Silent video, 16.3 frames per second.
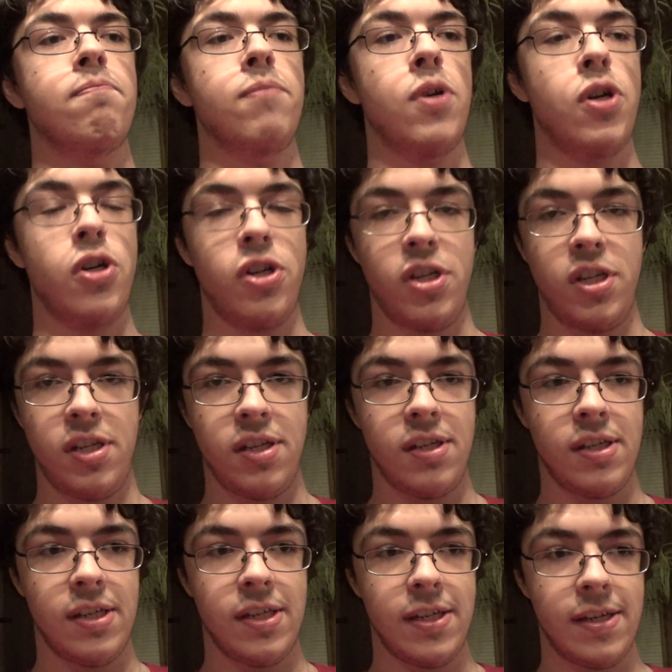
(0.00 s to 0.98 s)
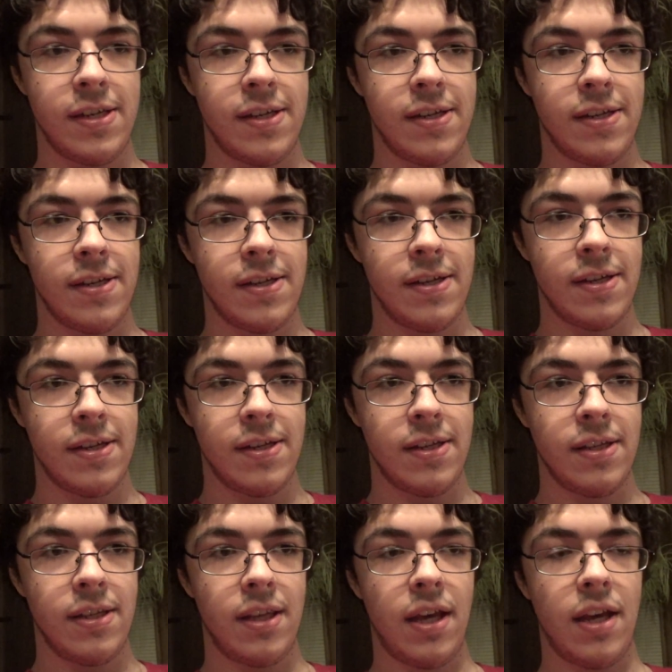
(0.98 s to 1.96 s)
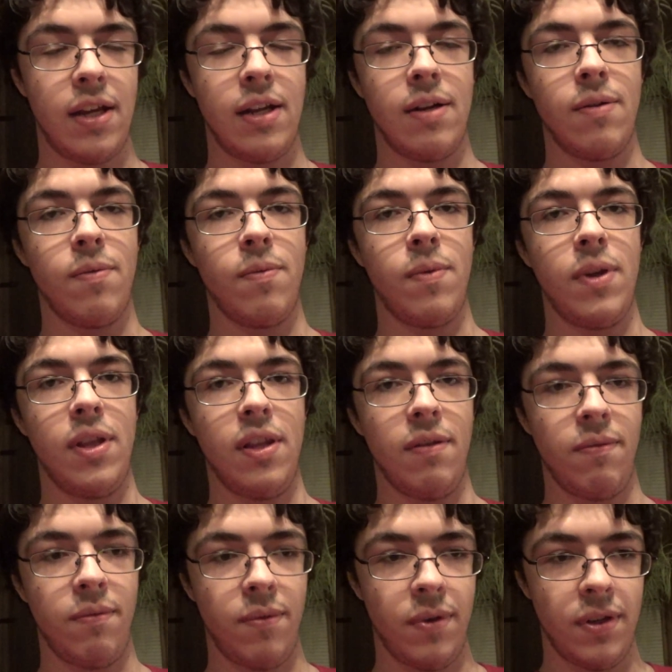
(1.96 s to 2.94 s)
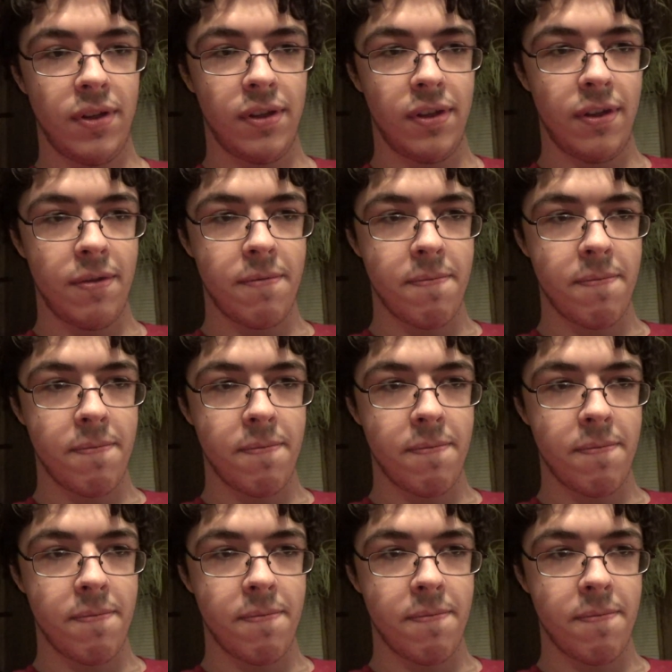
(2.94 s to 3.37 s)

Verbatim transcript: person that we live with.